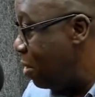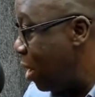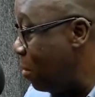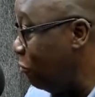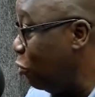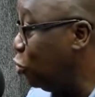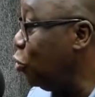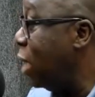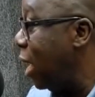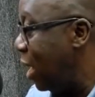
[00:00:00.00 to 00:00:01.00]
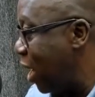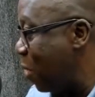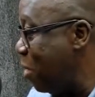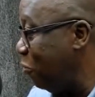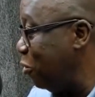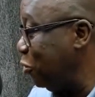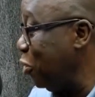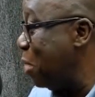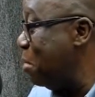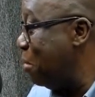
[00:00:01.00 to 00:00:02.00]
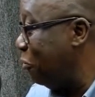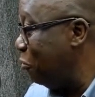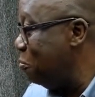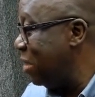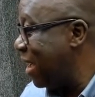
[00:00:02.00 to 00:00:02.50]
amount for sugar, baby form.